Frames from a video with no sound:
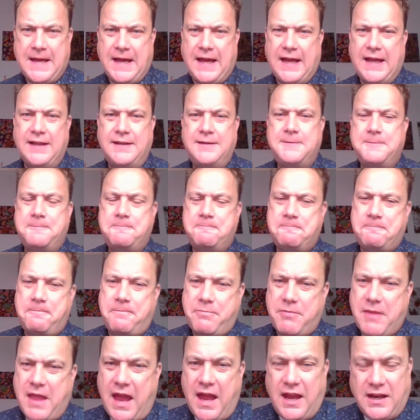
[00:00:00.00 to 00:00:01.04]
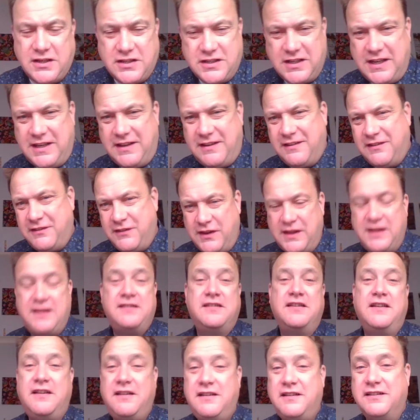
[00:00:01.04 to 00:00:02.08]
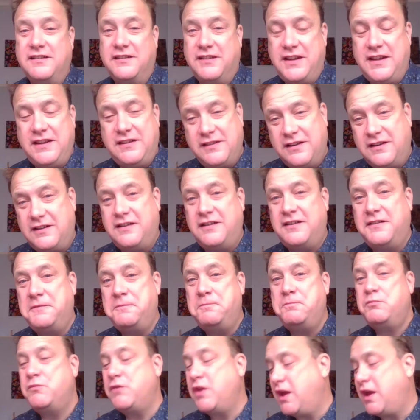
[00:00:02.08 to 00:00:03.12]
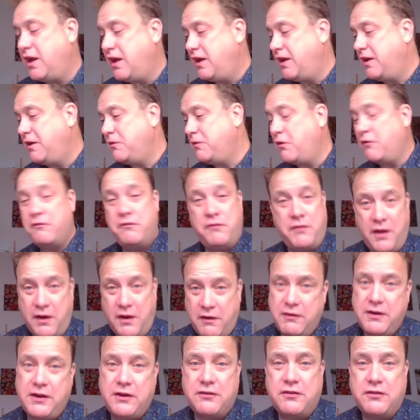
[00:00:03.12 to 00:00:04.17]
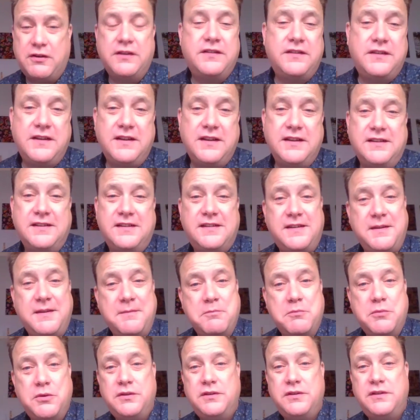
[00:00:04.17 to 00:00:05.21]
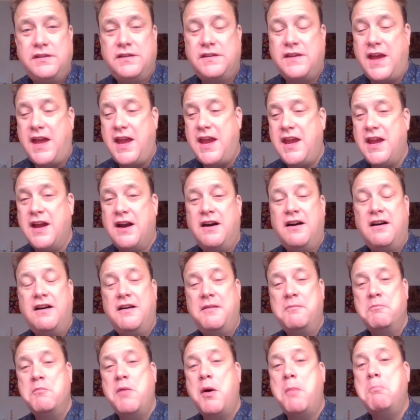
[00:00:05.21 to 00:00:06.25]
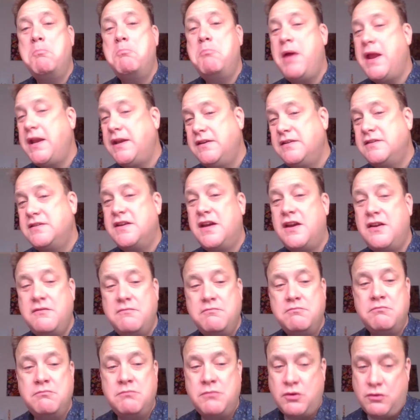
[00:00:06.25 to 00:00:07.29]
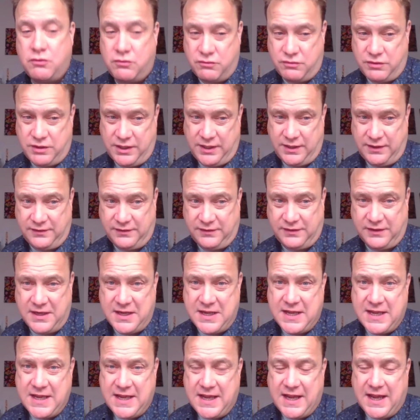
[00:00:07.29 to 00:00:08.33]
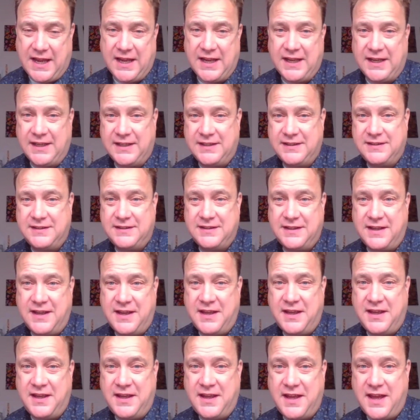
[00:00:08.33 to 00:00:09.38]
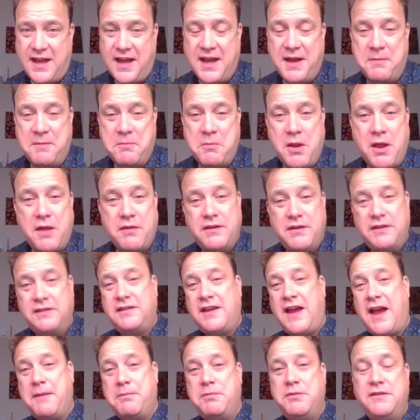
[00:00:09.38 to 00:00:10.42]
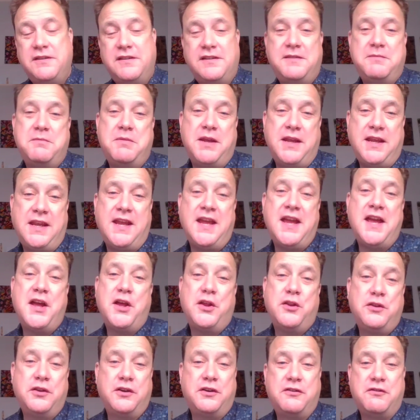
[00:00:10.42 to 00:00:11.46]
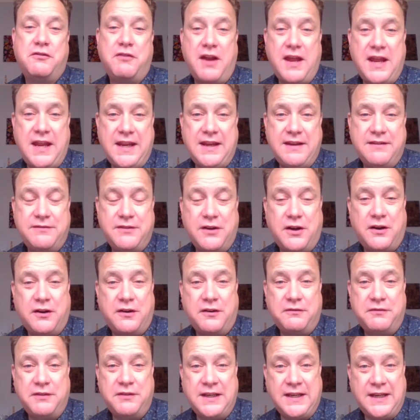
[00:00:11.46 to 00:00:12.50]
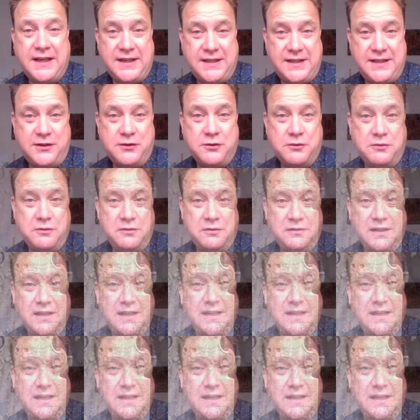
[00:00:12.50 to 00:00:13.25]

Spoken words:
And actually, these are very Christian symbols. They are memento moris, and this happens to be the grave of a lady called